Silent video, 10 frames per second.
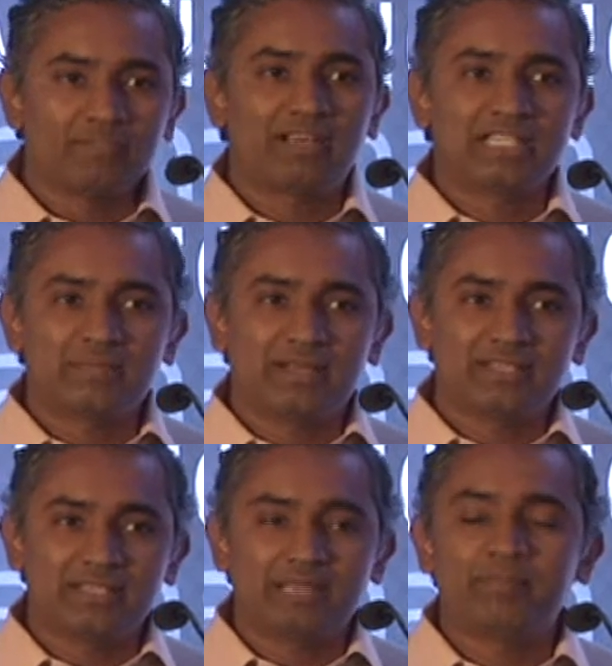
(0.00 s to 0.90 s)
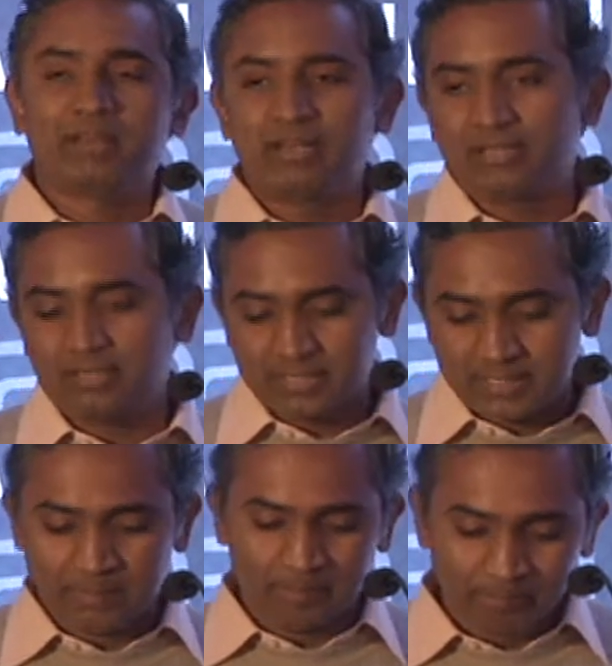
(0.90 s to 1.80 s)
transparency can be
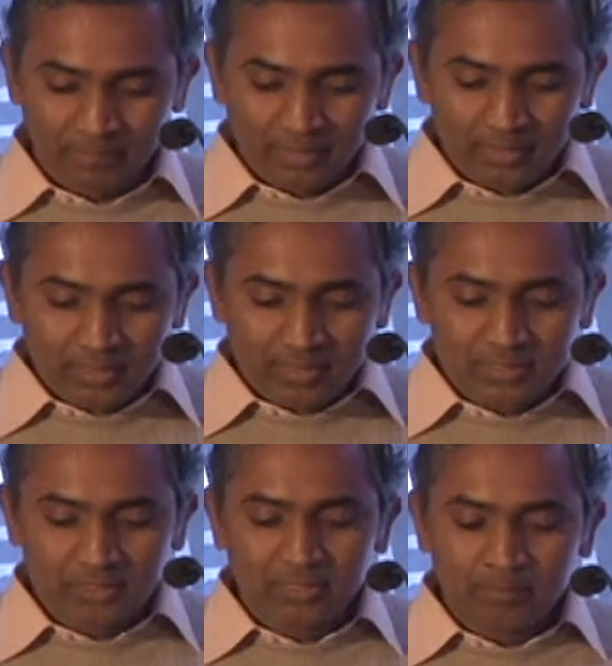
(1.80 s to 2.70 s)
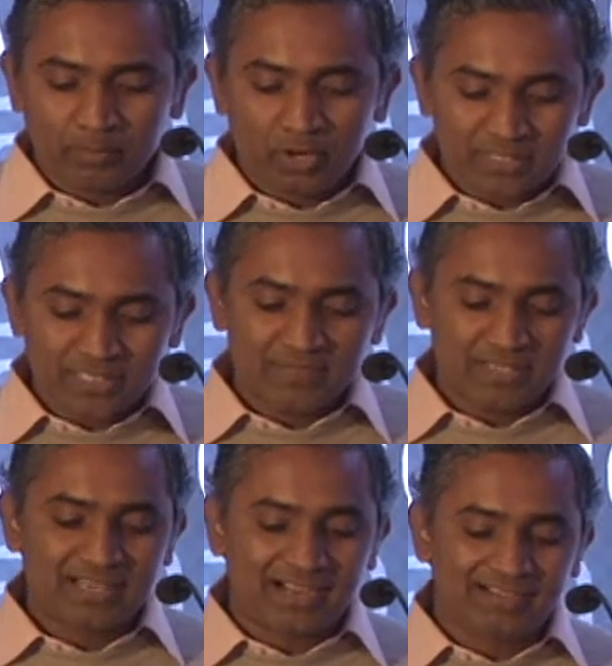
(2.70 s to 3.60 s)
relentless. So the process we
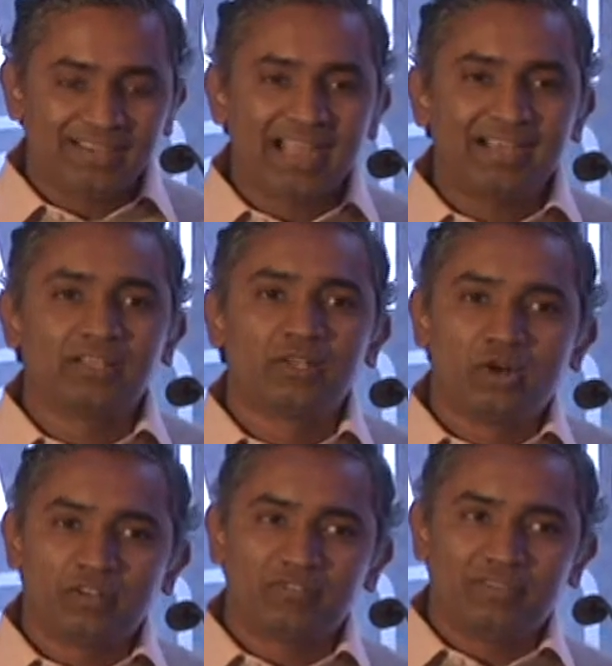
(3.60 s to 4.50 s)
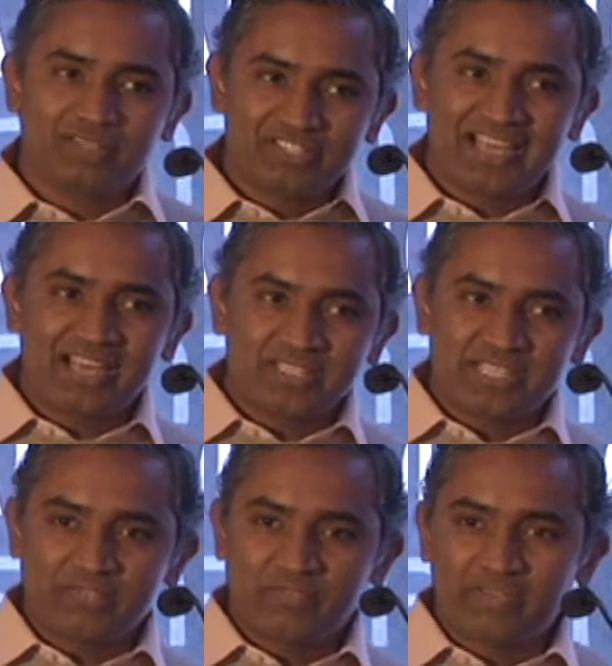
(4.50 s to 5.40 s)
started had a lot of uh, challenges
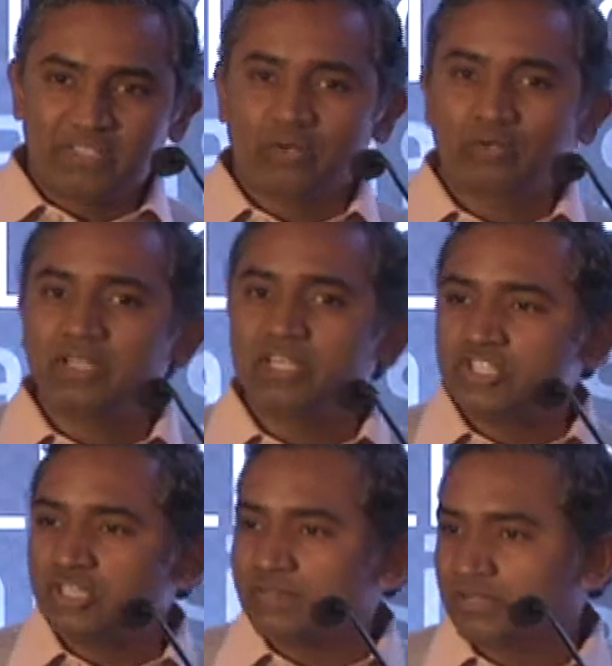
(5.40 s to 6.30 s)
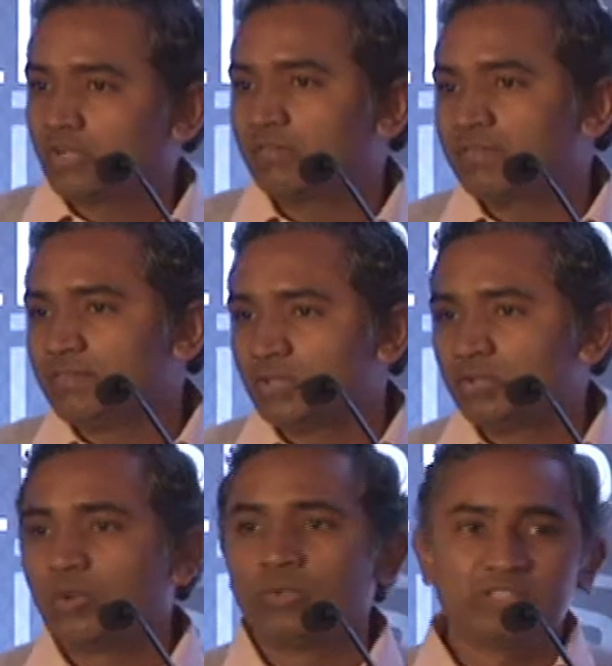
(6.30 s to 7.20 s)
as we went along. Initially, we thought we will do
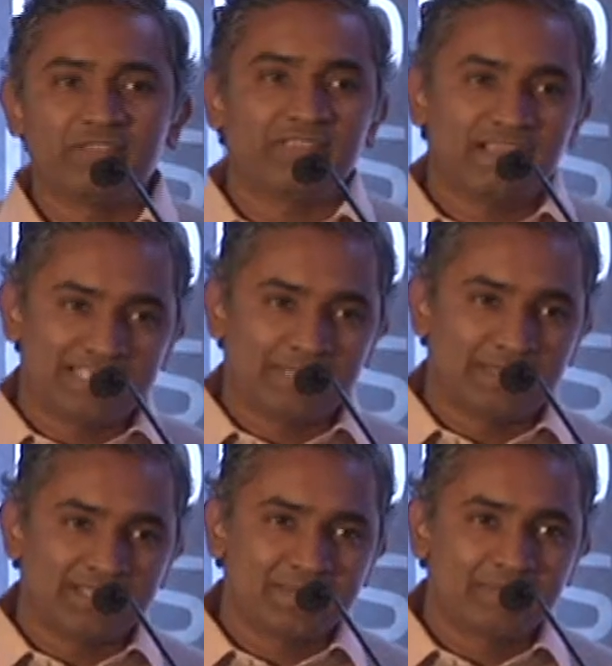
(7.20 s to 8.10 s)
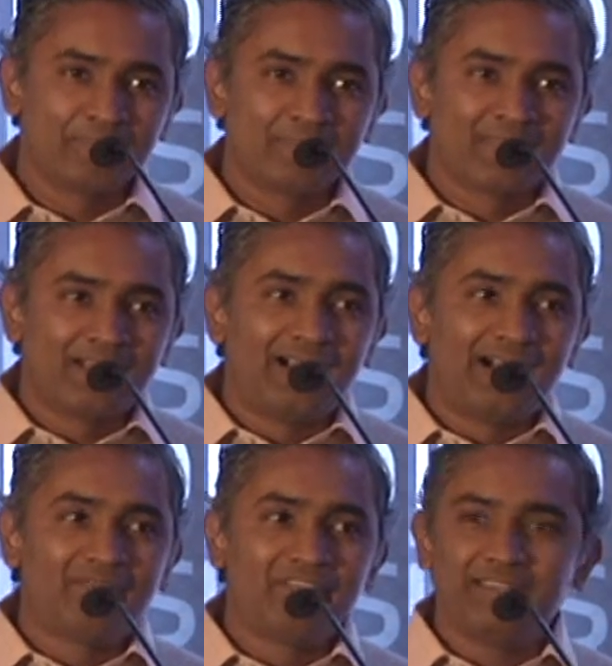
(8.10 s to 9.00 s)
the whole thing via SMS
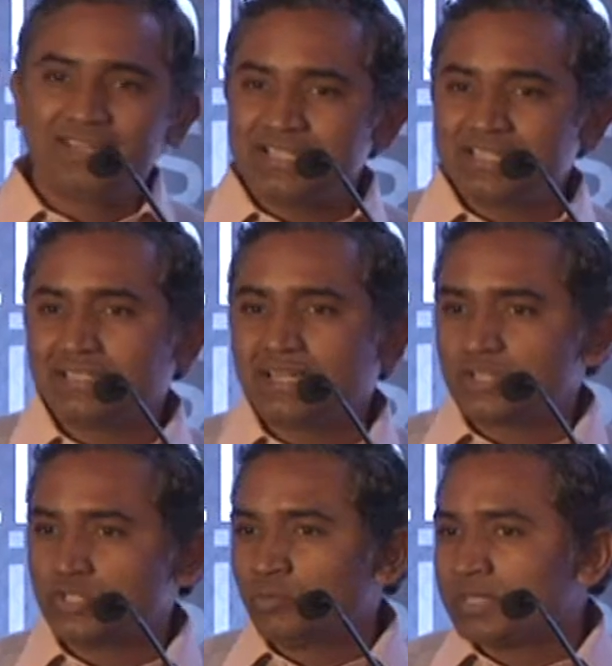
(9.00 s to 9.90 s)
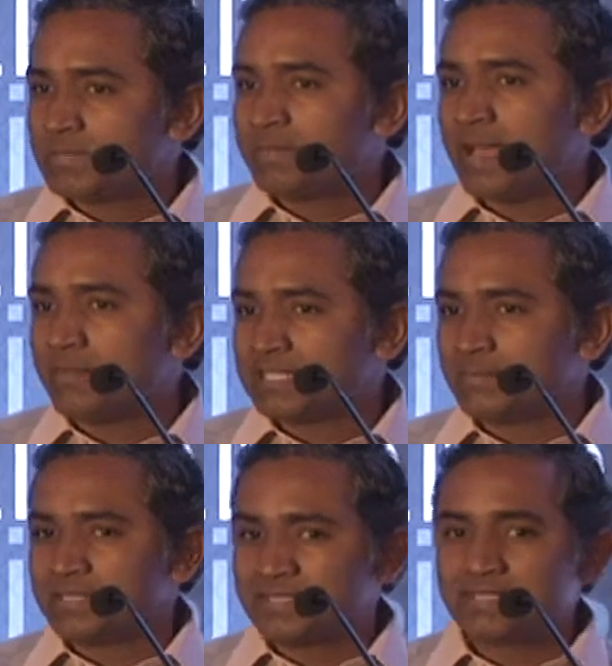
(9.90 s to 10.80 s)
uh, we realized that there are so many spam
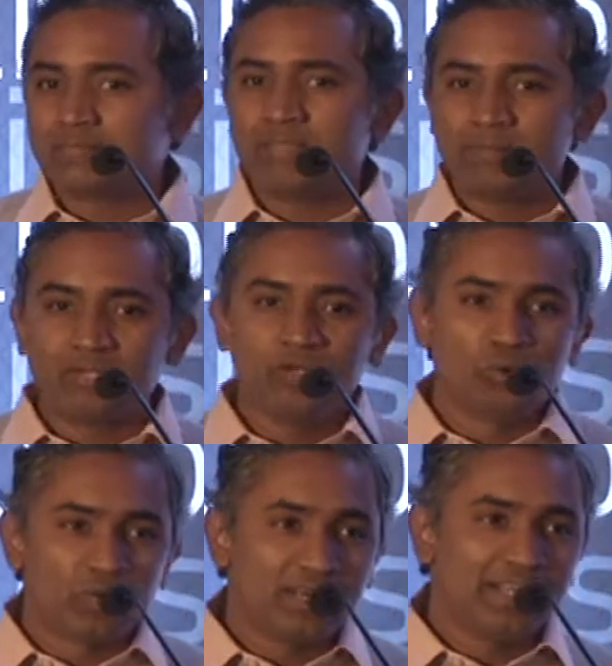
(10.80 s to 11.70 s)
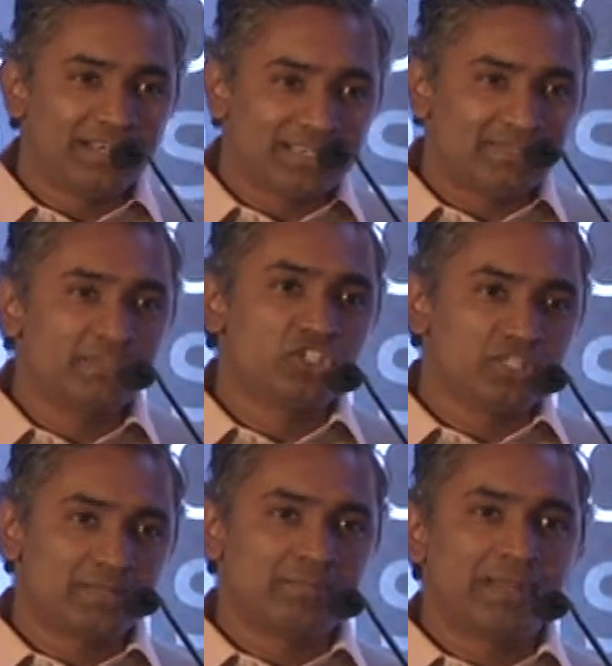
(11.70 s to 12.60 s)
SMSs and people in rural areas, which
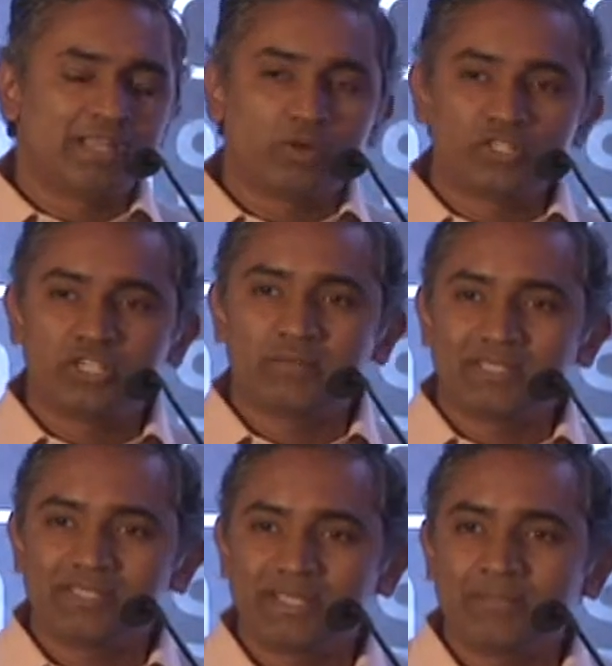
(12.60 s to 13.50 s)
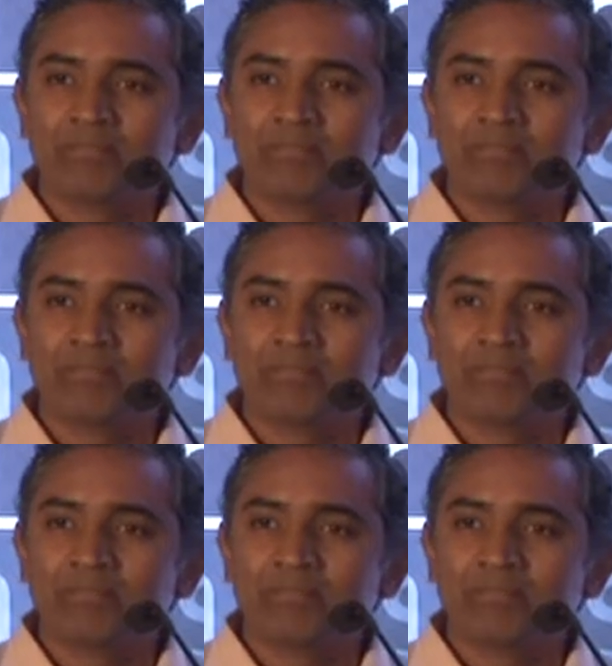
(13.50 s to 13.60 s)
is my constituency,